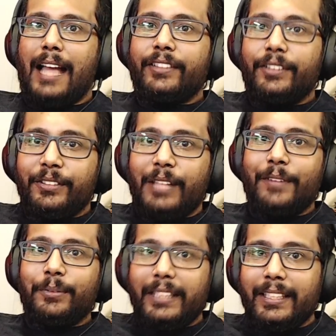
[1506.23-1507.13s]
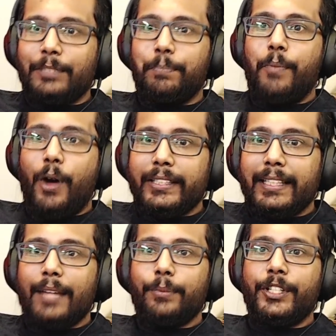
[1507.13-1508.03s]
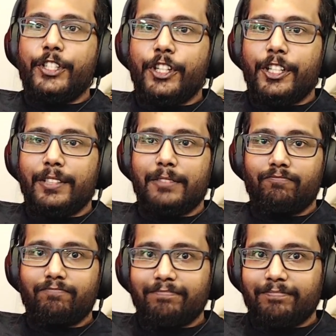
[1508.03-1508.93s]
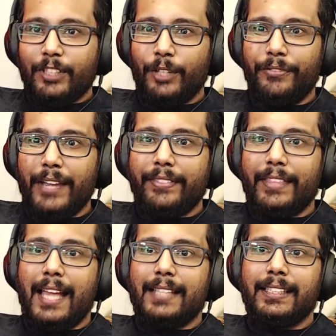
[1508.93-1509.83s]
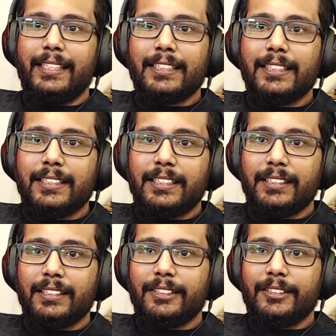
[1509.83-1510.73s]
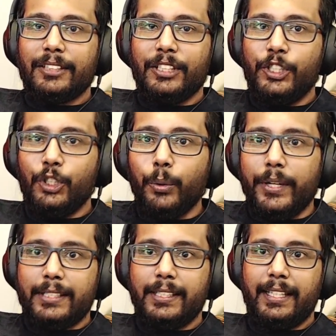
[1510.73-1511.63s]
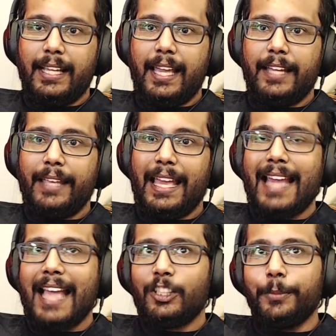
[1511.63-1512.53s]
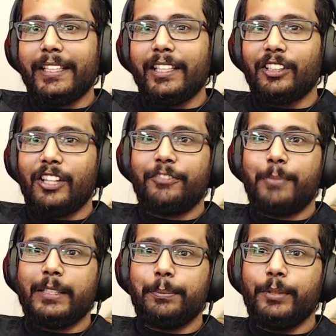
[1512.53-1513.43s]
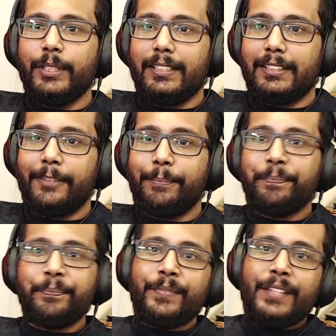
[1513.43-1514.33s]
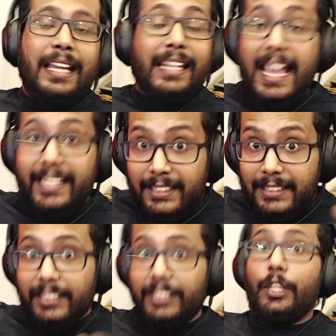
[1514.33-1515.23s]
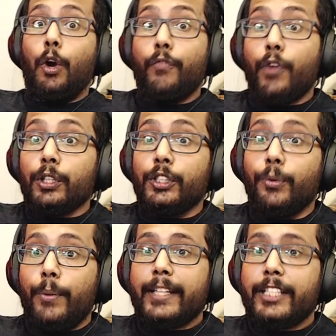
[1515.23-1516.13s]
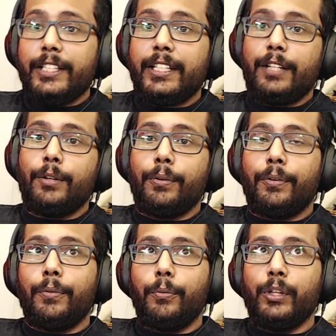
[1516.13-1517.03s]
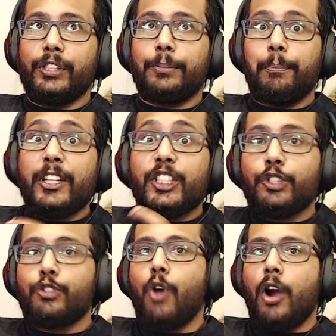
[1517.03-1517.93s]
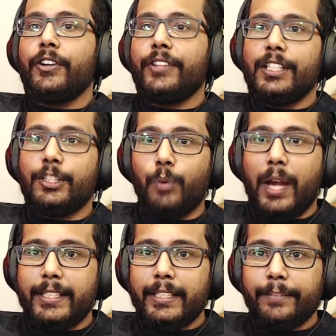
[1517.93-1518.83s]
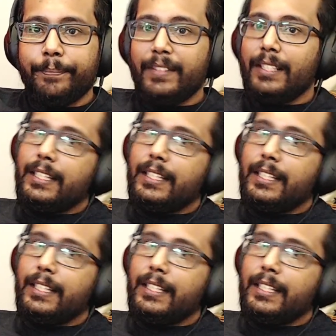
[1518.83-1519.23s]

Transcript: I don't, I don't think his body language conveyed that. He doesn't do it and has to be killed off by the police. Landis's overall direction here was much stronger than his writing.